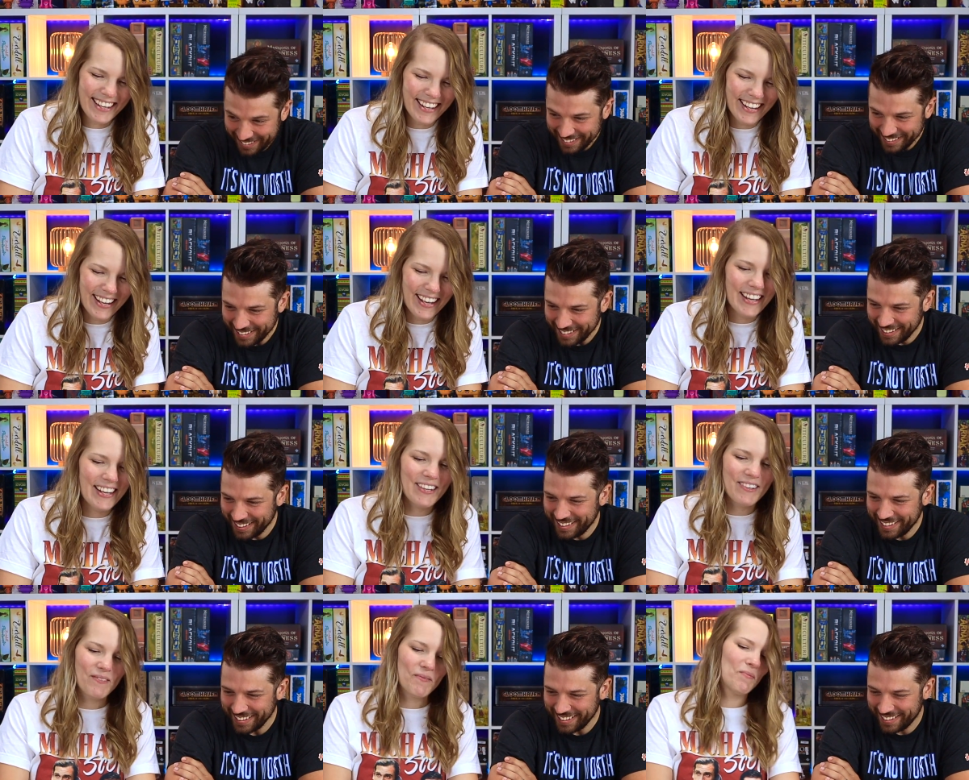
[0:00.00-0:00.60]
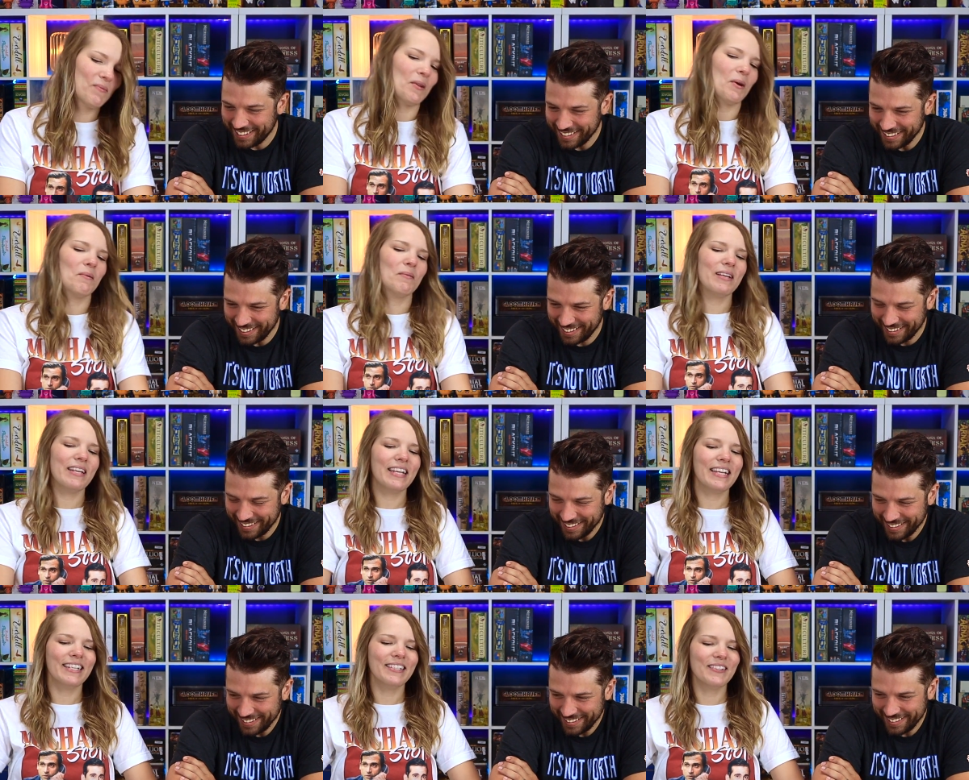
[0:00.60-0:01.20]
Speaker 1: Up.
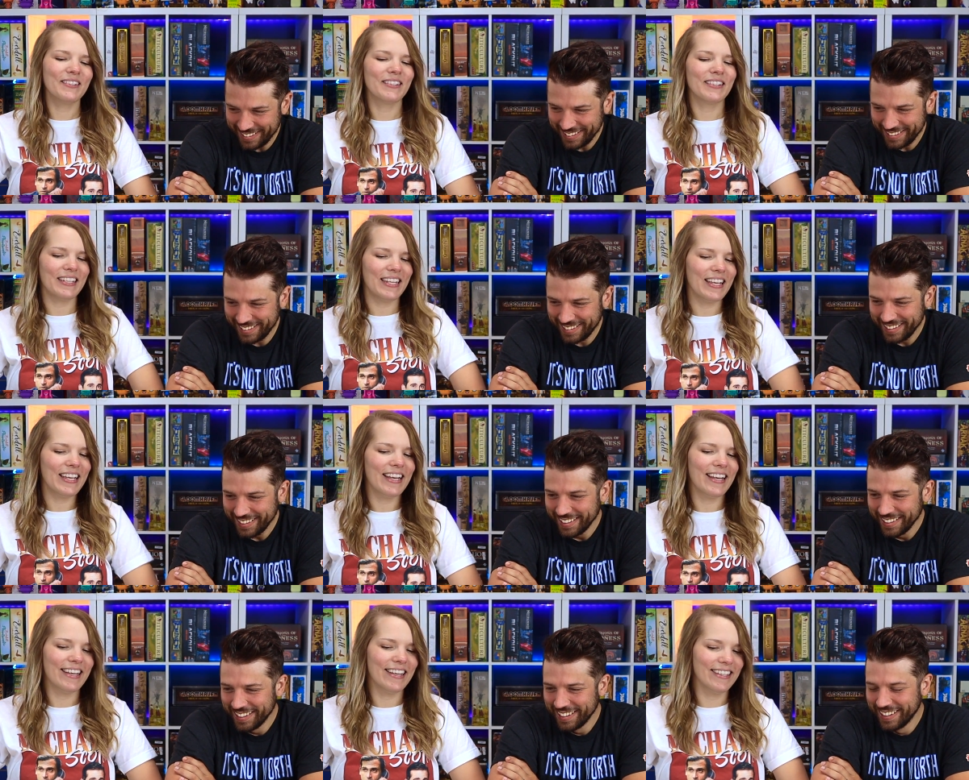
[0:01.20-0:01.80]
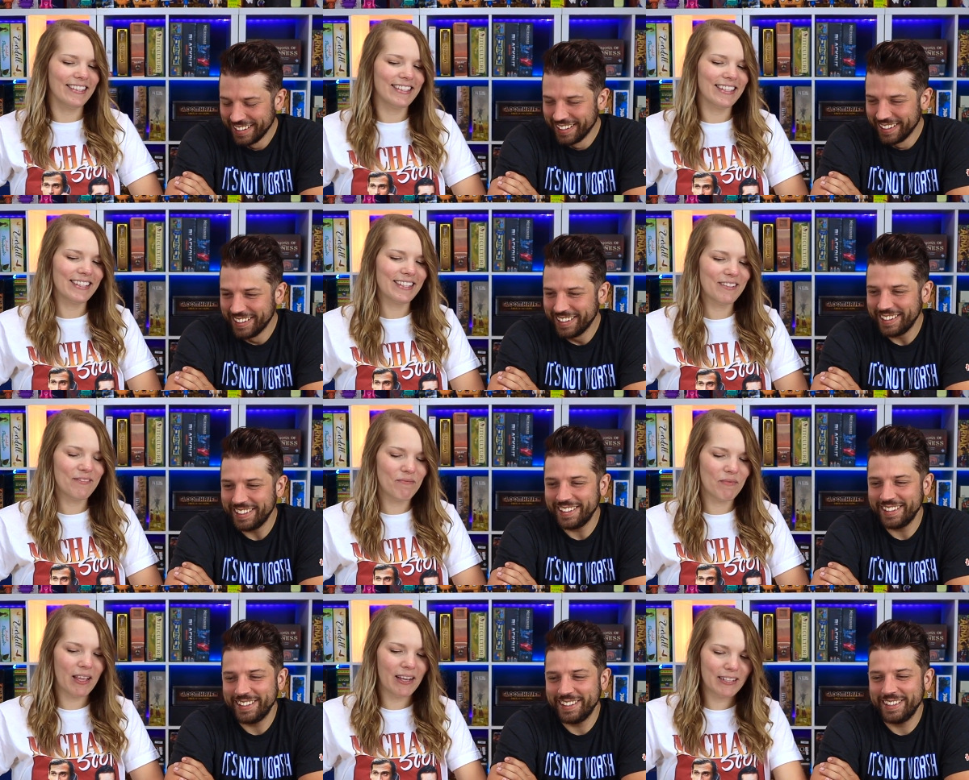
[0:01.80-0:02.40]
Nobody can see it.
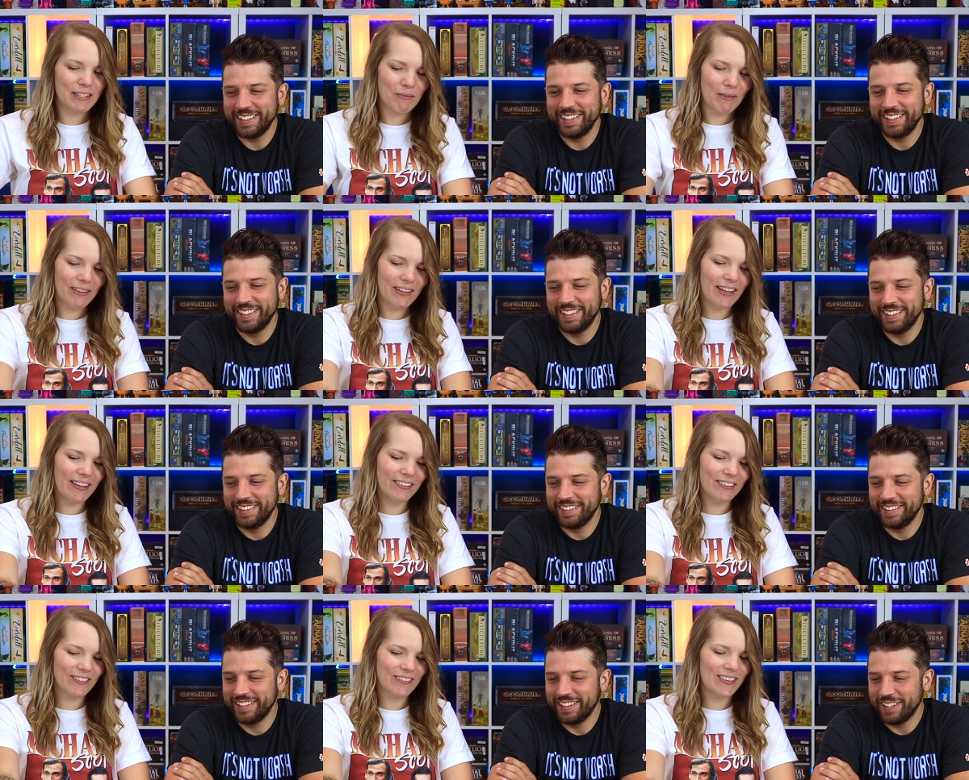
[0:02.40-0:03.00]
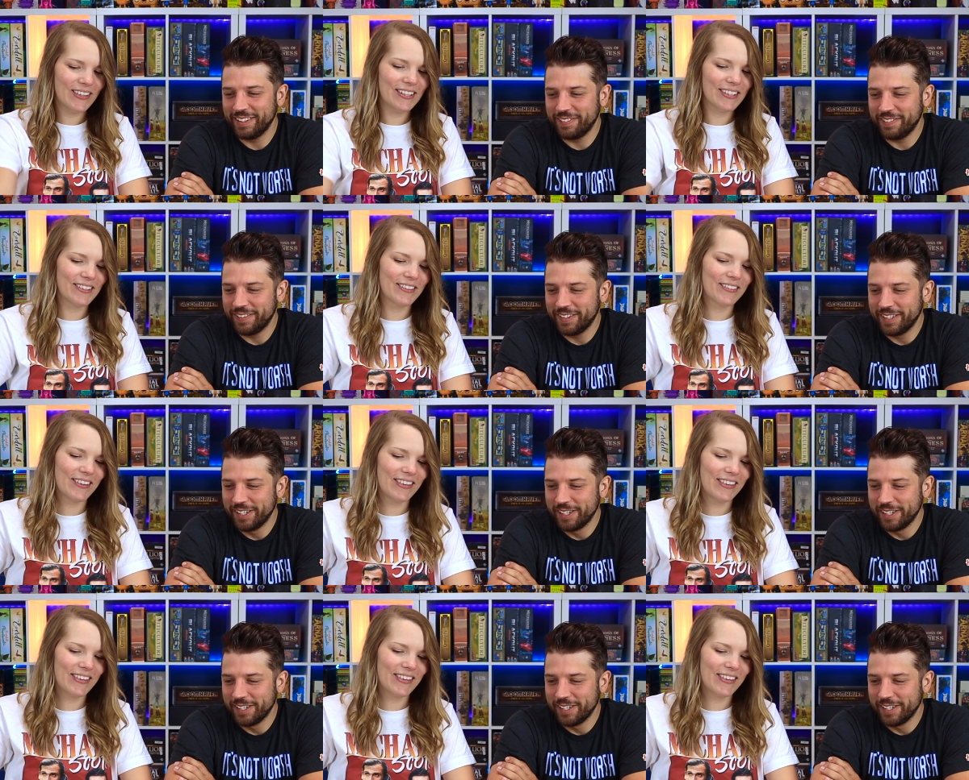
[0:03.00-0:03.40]
Doesn't I spelled El Dorado